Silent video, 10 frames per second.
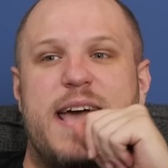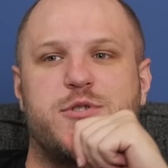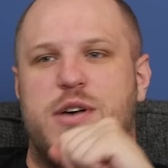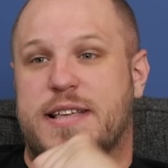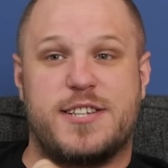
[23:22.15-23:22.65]

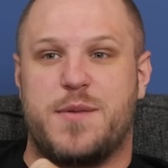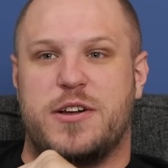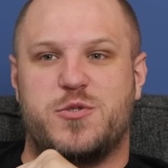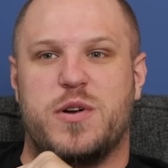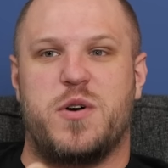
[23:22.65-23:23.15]
games are like this coming
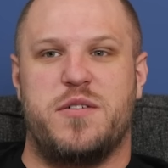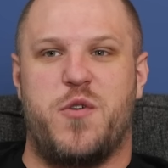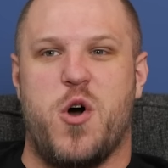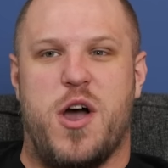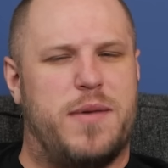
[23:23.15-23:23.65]
out
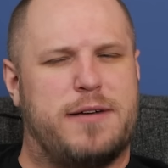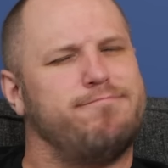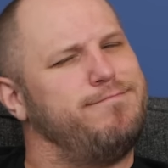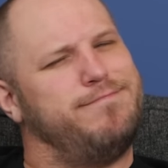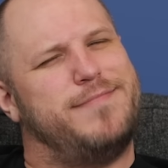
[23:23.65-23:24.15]
2024. I'm like,
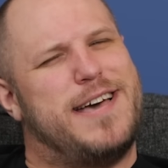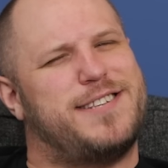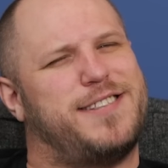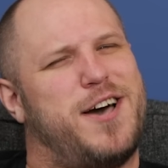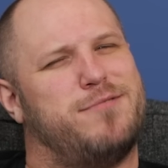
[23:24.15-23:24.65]
mm,
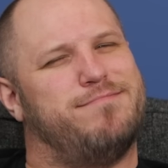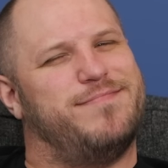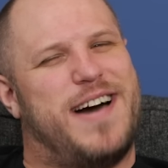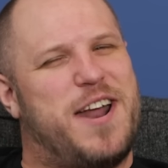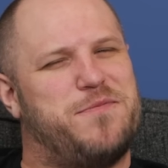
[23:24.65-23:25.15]
is
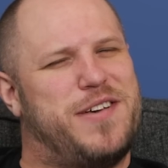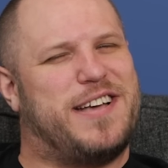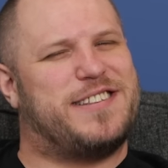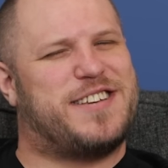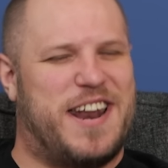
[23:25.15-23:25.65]
We'll see. I don't feel
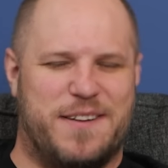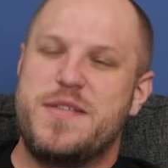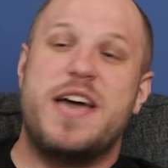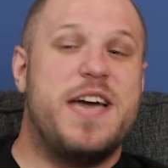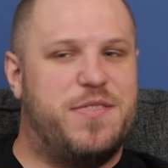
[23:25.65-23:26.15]
like it's gonna.
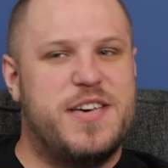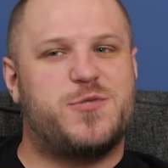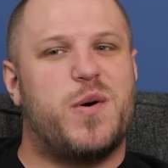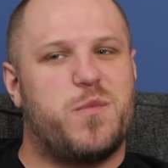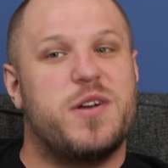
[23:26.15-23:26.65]
Ambitious
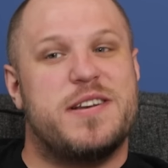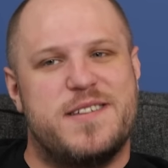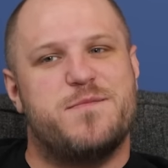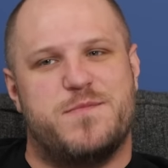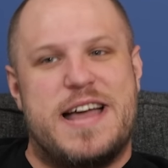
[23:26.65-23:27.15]
this thought.
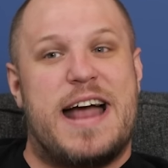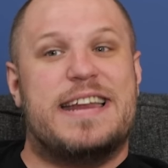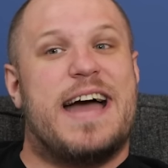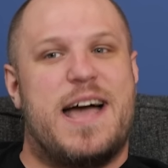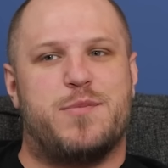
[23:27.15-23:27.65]
one, we're
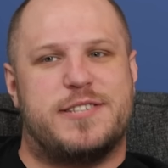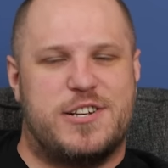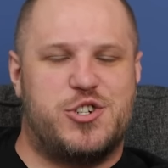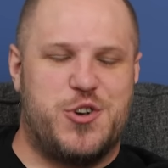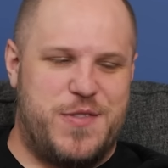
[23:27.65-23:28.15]

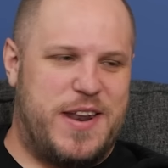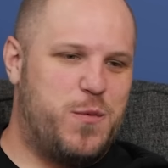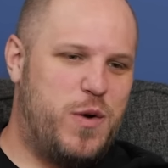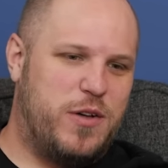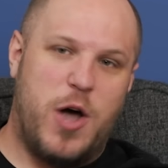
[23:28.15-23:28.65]
99% sure that
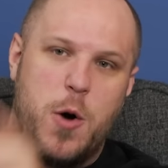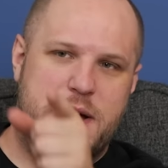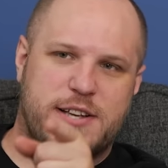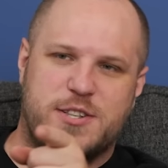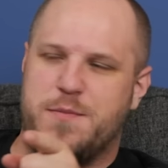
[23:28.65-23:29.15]
it will. I'd don't
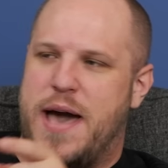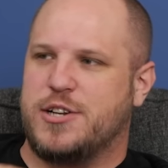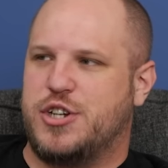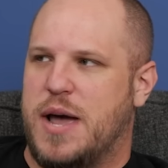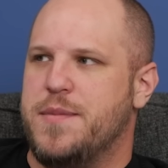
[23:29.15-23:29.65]
make us look
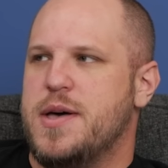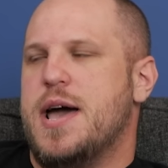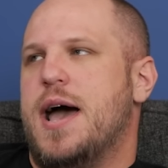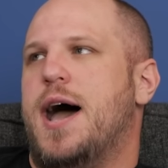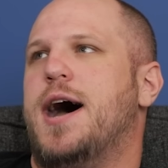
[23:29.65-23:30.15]
bad, Shem.
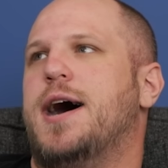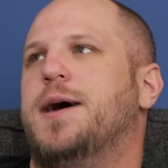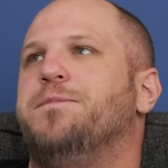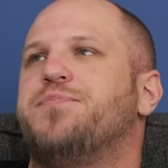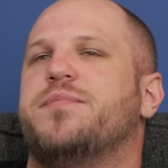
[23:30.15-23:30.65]

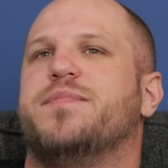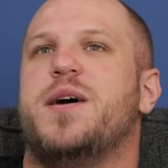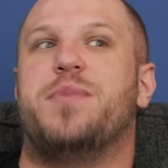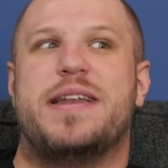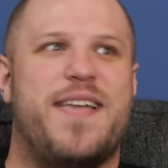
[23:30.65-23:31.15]
Um,
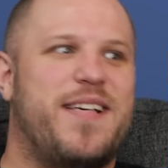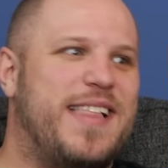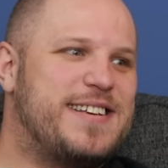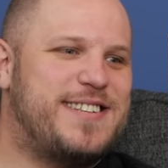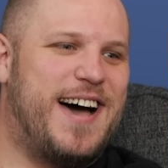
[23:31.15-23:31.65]
but
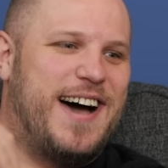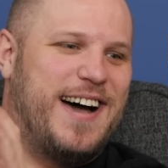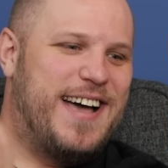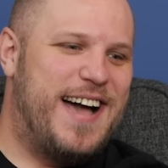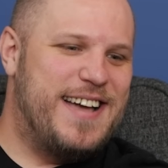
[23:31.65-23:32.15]
nonetheless, uh,